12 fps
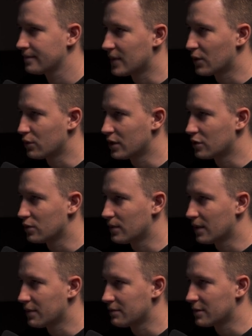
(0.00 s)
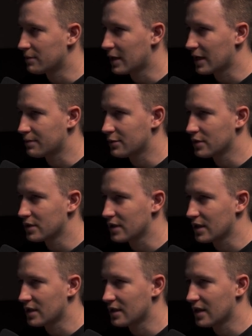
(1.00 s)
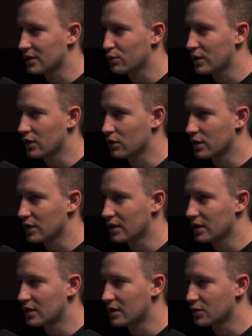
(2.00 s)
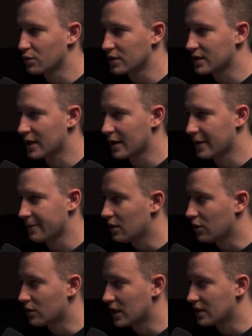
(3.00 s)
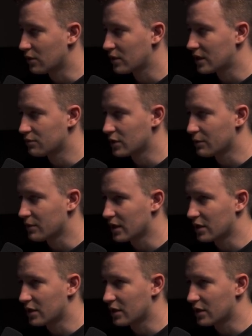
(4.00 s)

Now we need to bump up the black point and that way only the letters will stay. Alright, now we can bring back